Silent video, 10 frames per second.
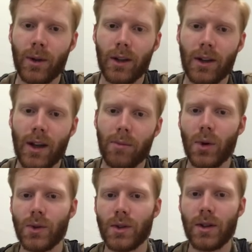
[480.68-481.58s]
me in that
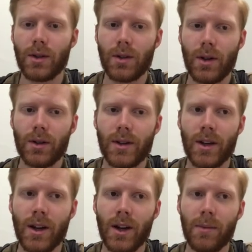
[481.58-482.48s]
post-discharge
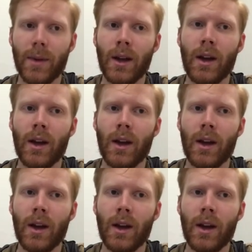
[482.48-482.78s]
time.